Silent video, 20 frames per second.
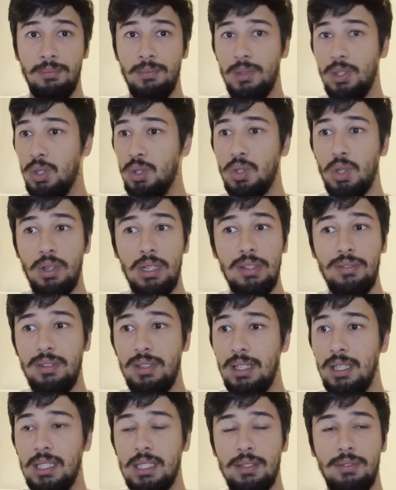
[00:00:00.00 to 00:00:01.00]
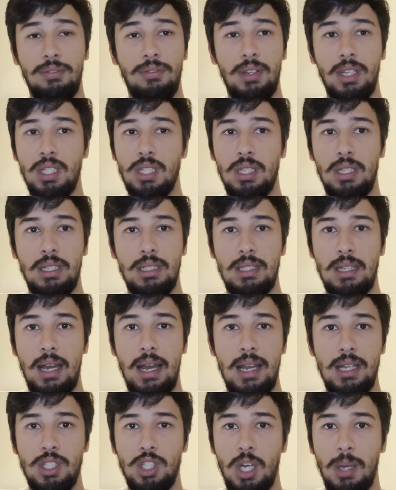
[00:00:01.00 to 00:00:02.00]
You don't even need to finish an
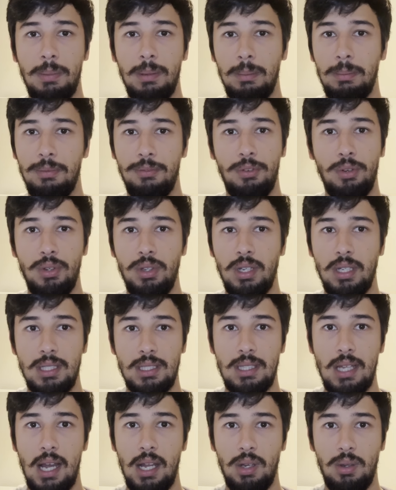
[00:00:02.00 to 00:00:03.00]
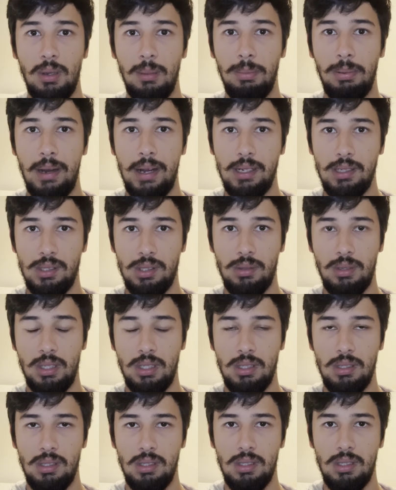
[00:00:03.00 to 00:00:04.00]
entire topic before you can start doing practice
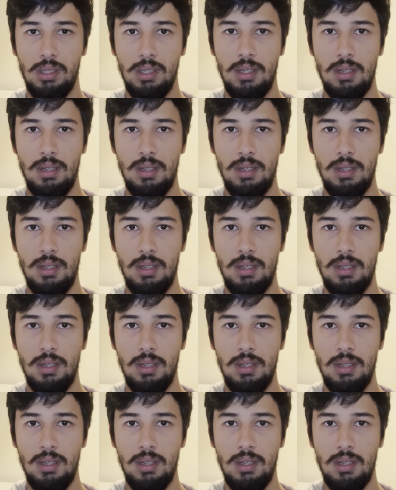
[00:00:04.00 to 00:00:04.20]
questions.